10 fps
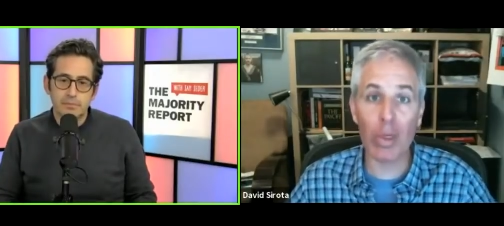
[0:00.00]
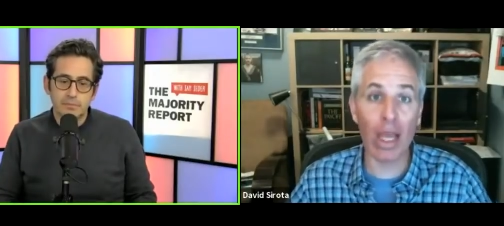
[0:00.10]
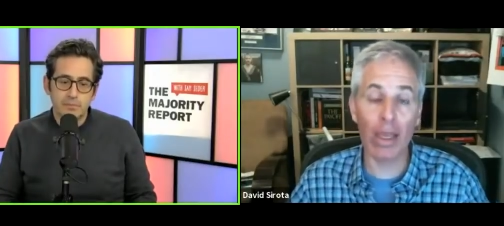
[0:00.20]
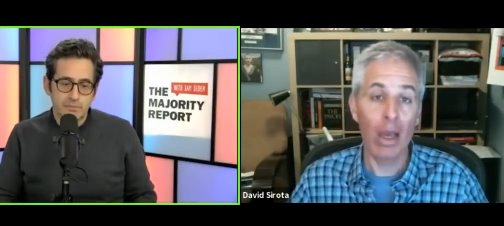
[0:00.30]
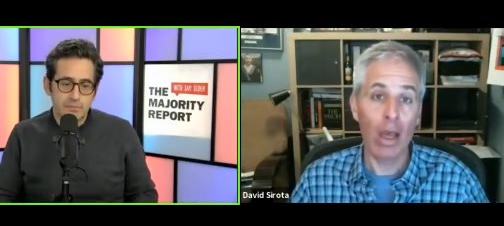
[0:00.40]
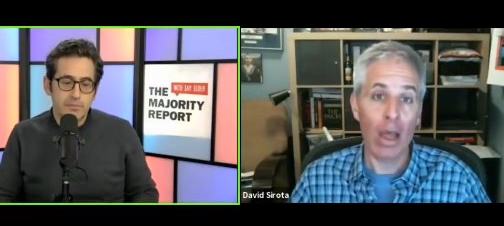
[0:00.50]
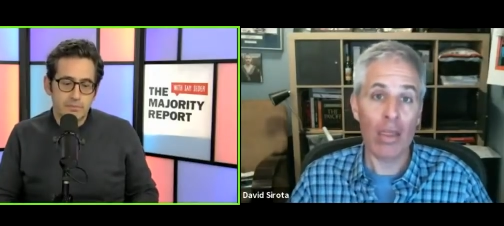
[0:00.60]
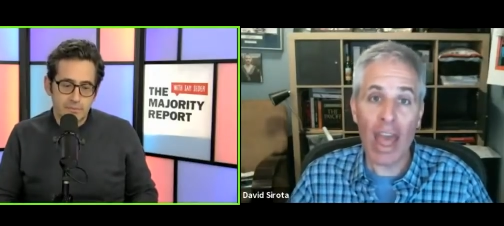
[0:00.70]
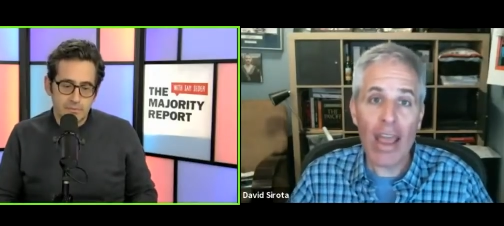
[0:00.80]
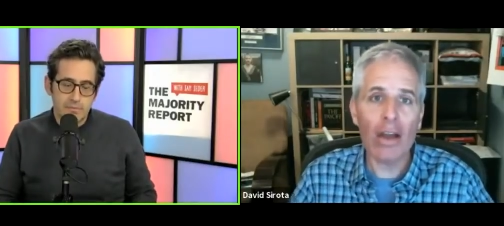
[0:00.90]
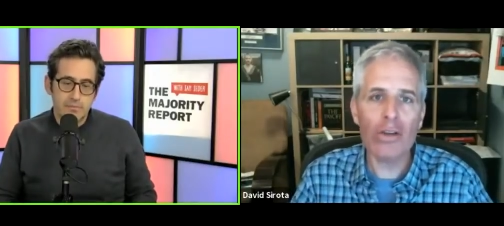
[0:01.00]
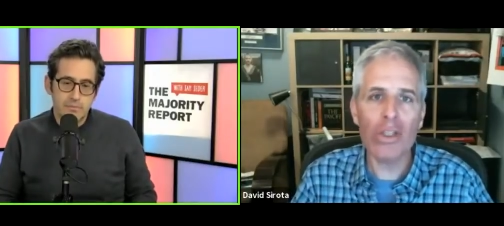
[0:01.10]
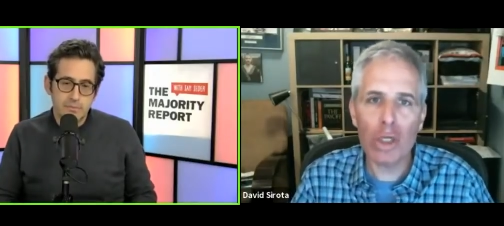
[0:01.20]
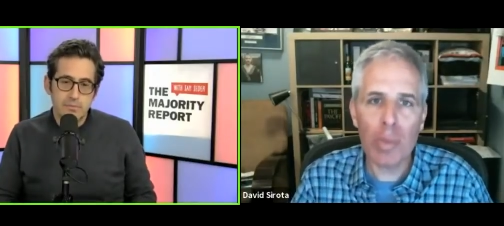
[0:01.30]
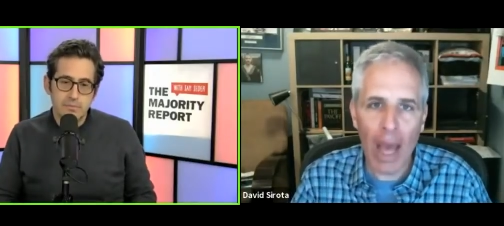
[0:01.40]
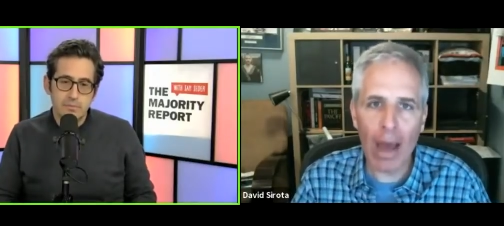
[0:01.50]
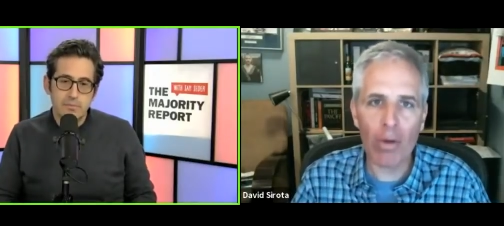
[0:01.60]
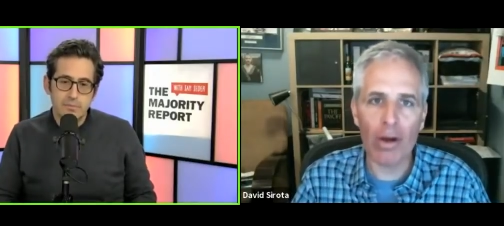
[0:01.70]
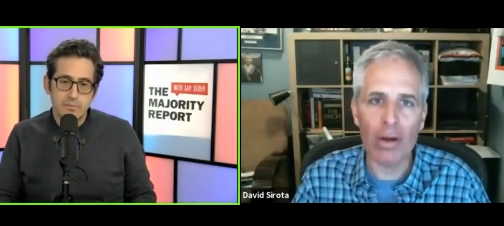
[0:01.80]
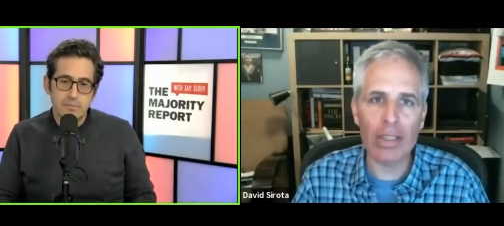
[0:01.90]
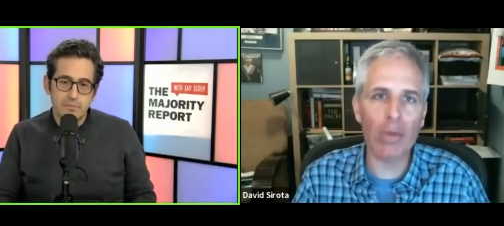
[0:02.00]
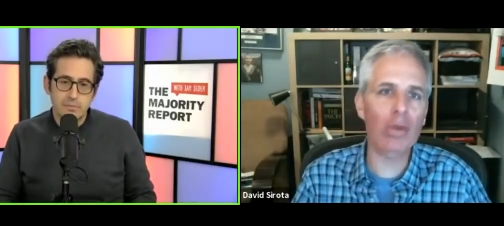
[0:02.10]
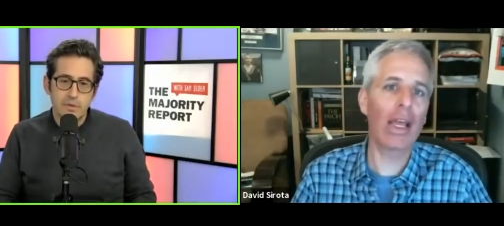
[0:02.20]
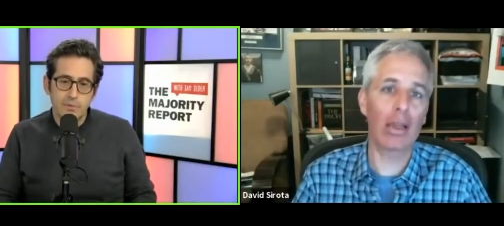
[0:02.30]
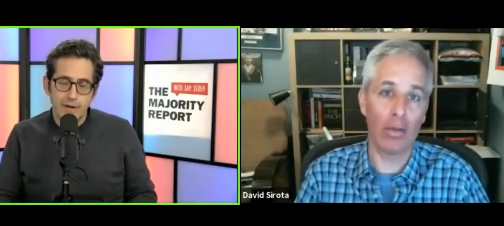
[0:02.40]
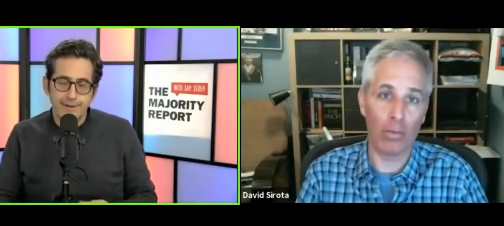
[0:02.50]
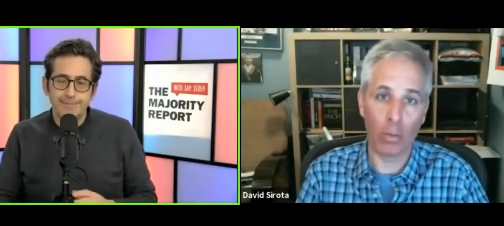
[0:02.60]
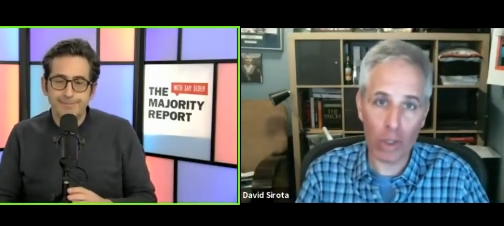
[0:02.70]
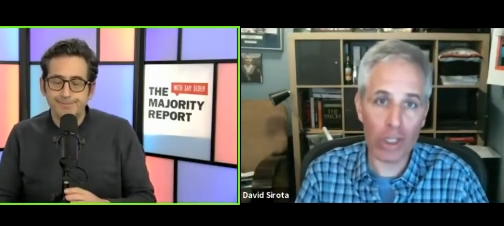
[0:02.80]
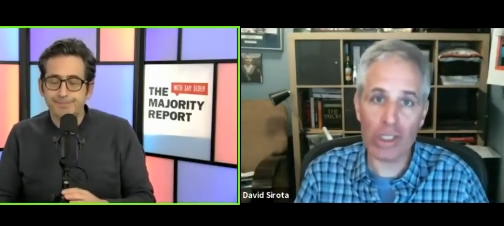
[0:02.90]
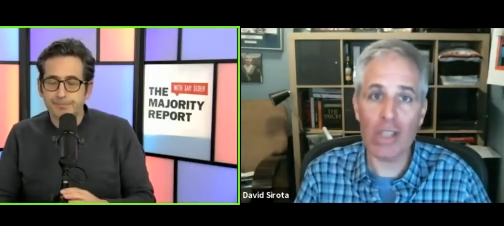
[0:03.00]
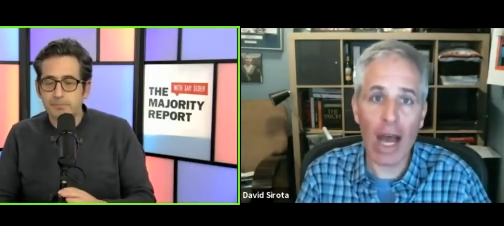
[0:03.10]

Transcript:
Speaker 1: but like they understood power. They were like, we're just